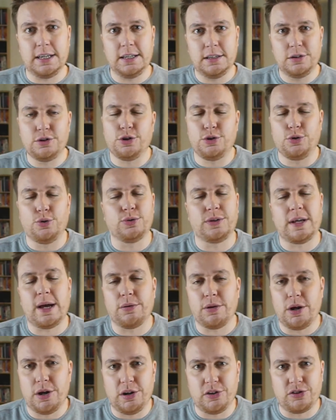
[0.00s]
that your
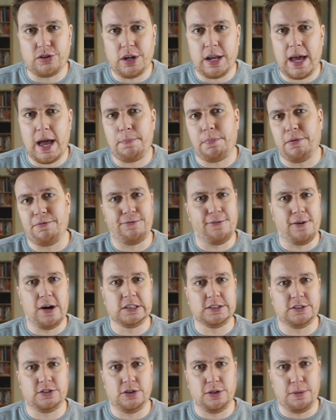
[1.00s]
download is going to happen
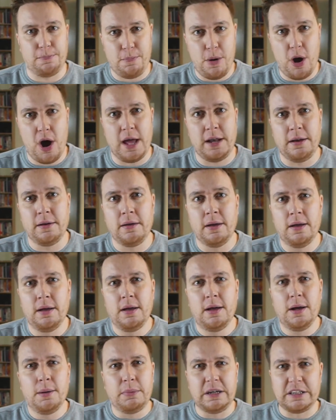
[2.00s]
faster than mine.
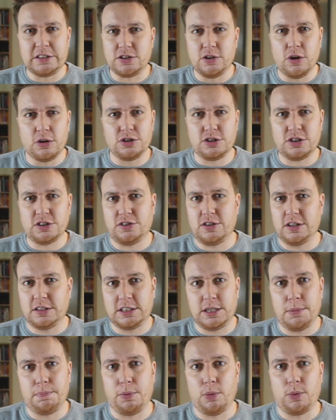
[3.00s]
But it's not just a
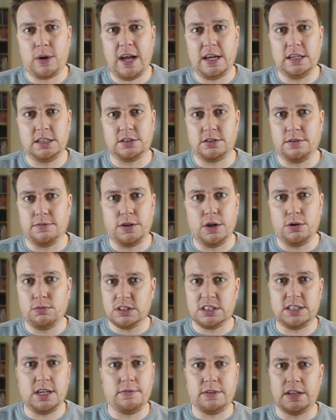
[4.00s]
simple case of you
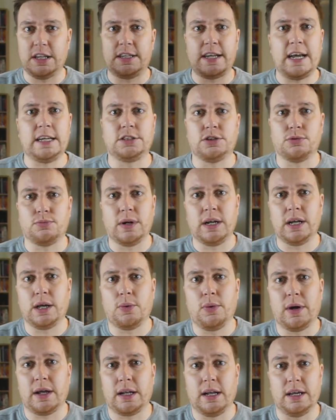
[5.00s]
receiving the data really
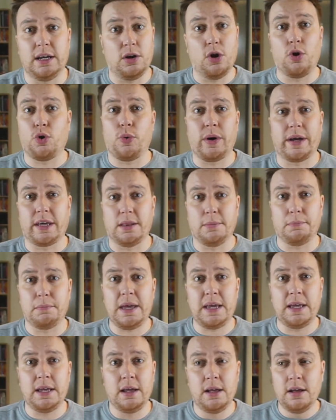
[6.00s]
quickly, a lot quicker than
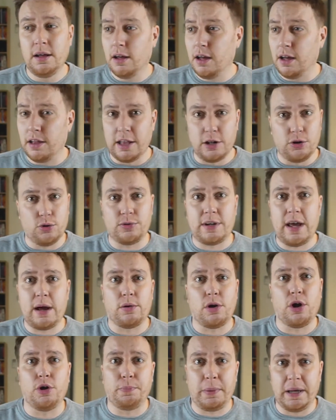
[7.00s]
me, and then your
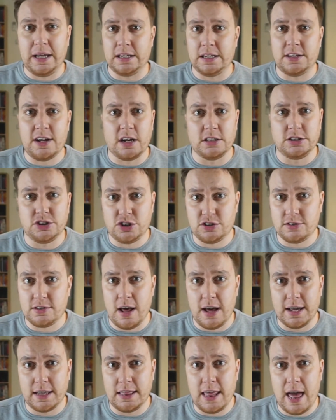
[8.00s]
download being done just
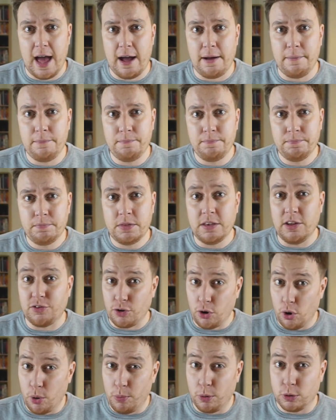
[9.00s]
like that there's a
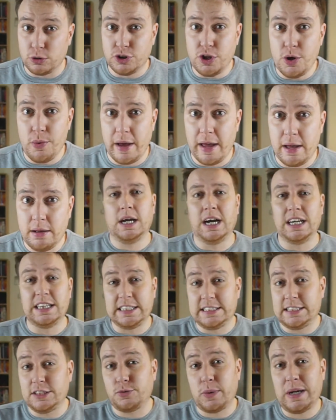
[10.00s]
lot more to it. And
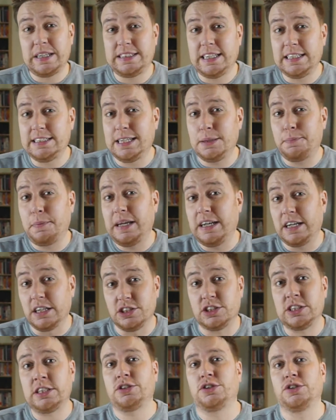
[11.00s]
this is where TCP
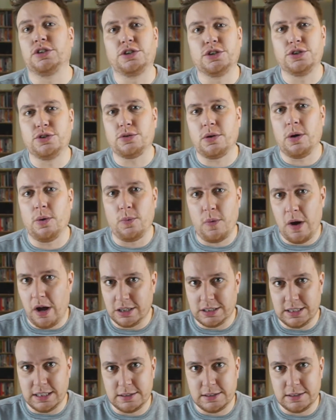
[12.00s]
congestion control works its